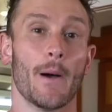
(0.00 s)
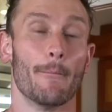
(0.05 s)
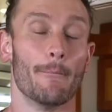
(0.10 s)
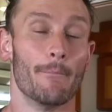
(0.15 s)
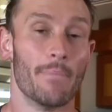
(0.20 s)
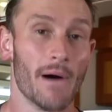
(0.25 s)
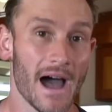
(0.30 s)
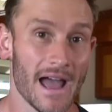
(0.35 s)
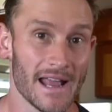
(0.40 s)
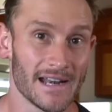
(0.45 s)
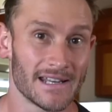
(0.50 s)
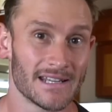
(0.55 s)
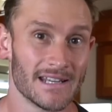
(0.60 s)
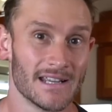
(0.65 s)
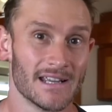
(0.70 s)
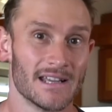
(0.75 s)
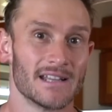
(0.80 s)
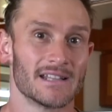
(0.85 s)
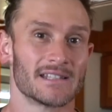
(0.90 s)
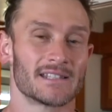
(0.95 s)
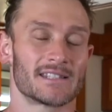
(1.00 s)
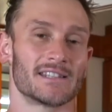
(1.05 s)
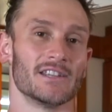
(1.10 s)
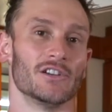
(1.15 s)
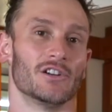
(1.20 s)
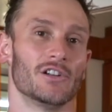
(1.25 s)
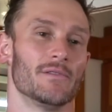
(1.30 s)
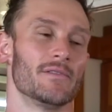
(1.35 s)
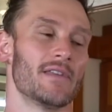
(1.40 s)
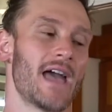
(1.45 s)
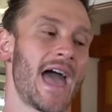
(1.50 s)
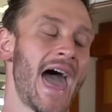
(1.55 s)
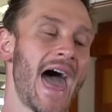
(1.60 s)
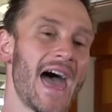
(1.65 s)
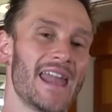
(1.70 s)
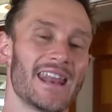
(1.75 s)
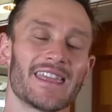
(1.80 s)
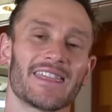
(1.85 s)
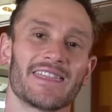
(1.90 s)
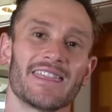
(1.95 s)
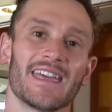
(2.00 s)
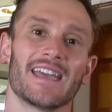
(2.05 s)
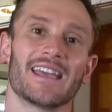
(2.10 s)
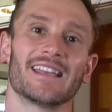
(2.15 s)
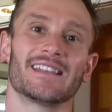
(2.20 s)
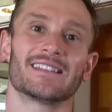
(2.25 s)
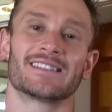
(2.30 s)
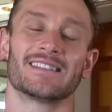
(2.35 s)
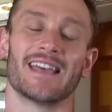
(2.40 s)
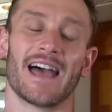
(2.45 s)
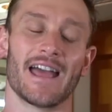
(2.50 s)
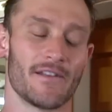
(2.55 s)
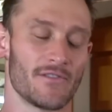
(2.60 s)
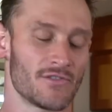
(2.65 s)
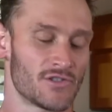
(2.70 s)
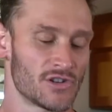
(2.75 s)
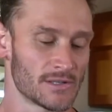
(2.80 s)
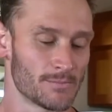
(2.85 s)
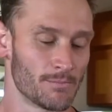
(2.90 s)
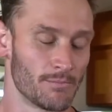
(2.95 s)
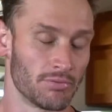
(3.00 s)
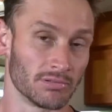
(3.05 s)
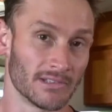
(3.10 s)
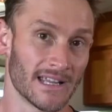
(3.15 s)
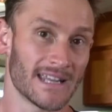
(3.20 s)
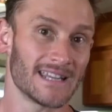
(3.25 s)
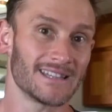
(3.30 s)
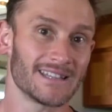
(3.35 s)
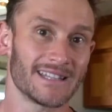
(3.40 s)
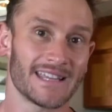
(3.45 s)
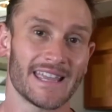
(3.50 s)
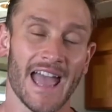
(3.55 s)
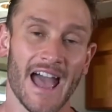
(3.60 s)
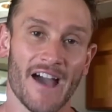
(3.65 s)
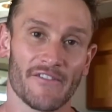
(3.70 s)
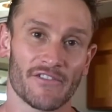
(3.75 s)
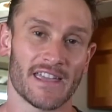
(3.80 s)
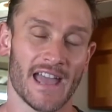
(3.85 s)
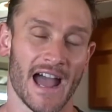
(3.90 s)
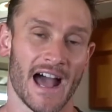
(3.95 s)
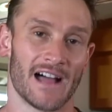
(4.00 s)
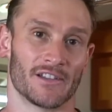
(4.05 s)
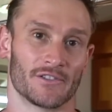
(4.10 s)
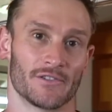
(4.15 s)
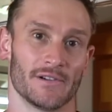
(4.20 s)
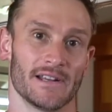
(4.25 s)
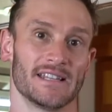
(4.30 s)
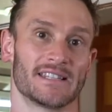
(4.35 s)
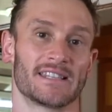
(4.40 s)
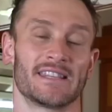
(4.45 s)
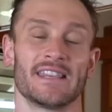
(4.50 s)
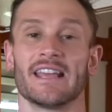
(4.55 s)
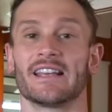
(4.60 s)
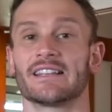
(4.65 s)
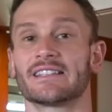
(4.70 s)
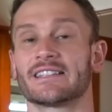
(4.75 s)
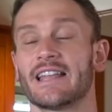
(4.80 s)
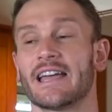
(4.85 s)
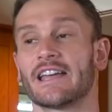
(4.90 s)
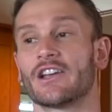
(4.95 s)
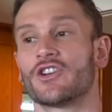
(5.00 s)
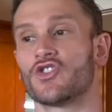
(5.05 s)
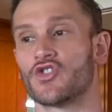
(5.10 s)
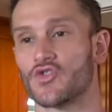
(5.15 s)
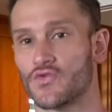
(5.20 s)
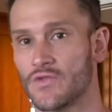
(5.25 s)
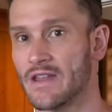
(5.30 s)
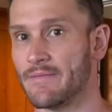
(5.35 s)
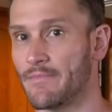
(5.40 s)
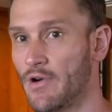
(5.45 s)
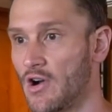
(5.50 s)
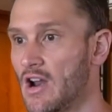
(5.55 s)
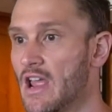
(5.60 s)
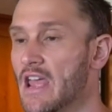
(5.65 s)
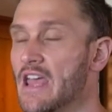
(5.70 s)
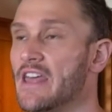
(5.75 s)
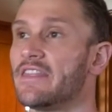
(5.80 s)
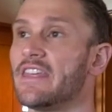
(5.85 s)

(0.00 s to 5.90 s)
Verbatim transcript: But Still, adding things that just blatantly have calories, things like creamer,